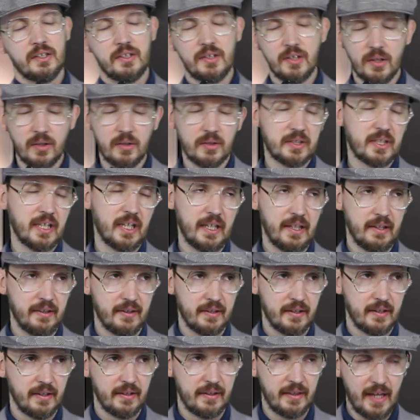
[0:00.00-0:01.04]
No,
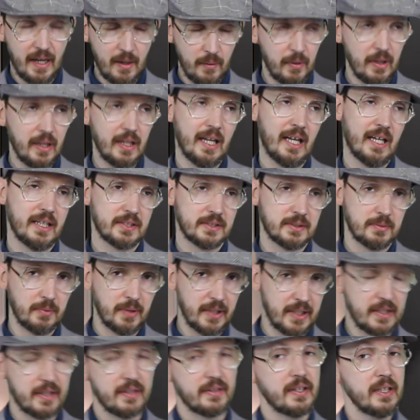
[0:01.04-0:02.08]
Keith, that was last week.